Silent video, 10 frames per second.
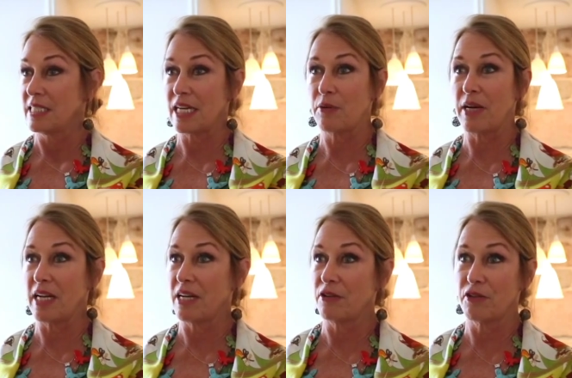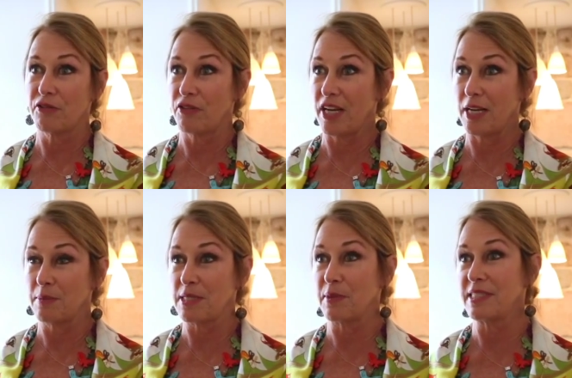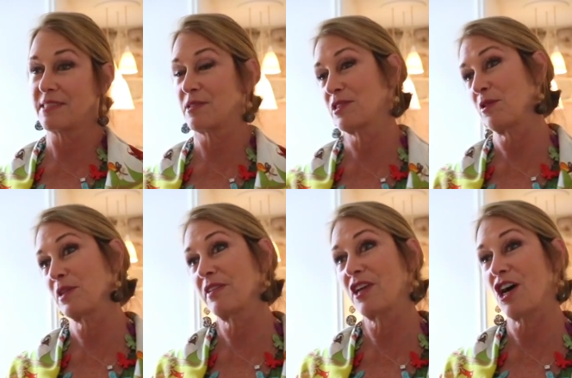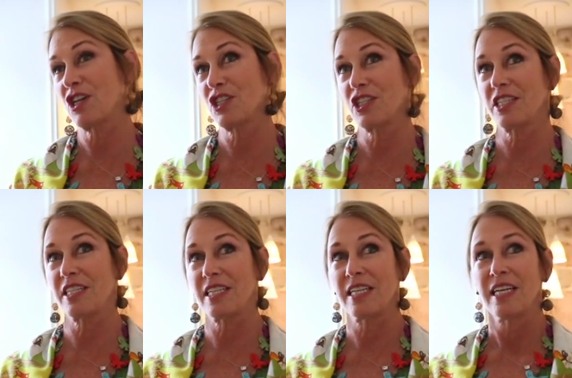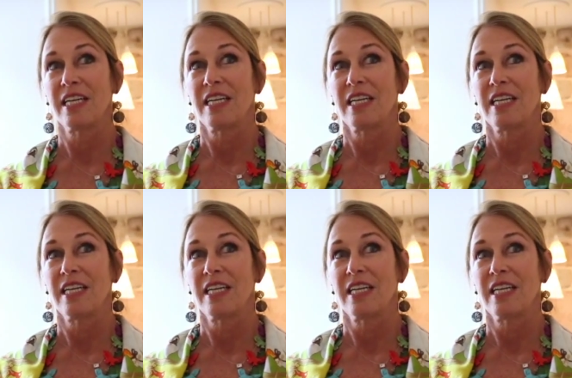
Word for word: decorate 100 frames that we sold in the auction, and